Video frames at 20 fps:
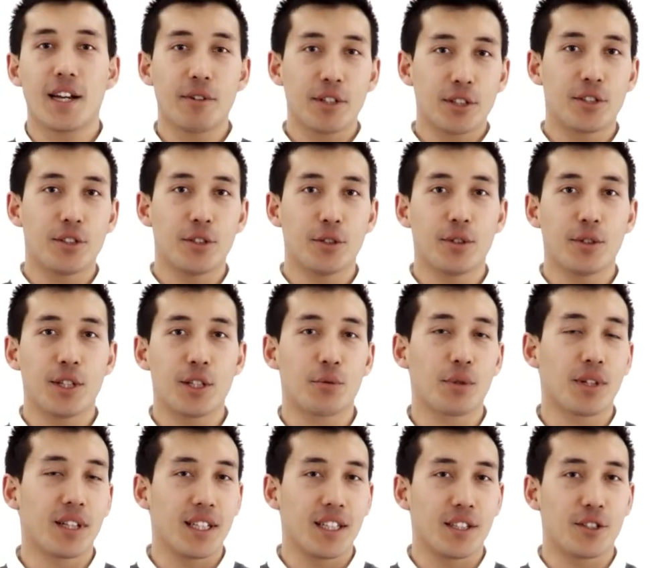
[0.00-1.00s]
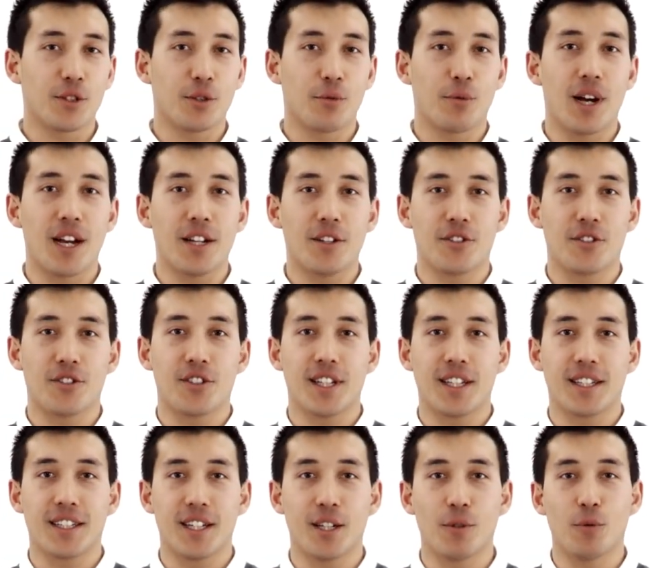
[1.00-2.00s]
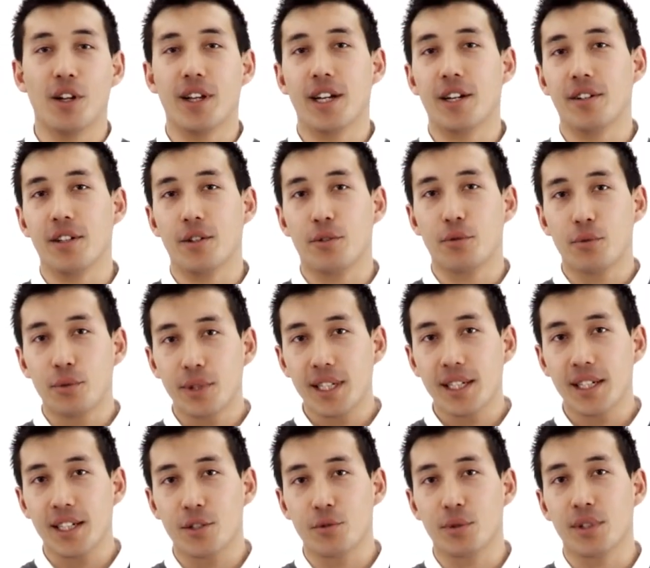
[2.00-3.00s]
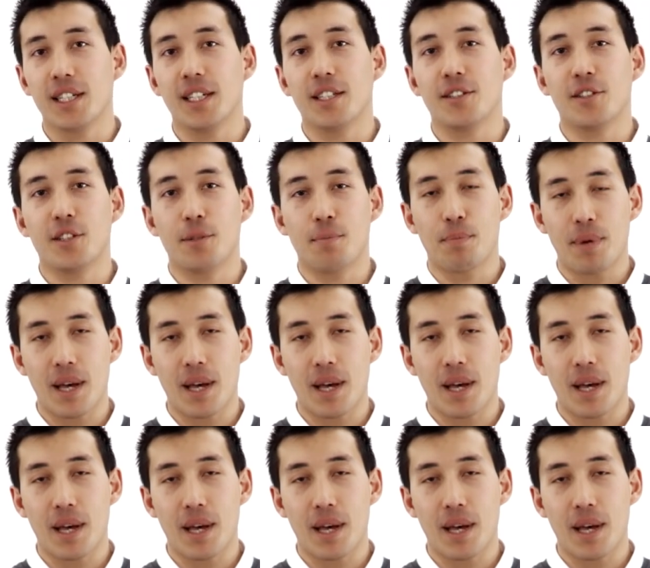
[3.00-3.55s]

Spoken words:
Area 2 is related to the rider's J-Kit, while Area 3 is related to the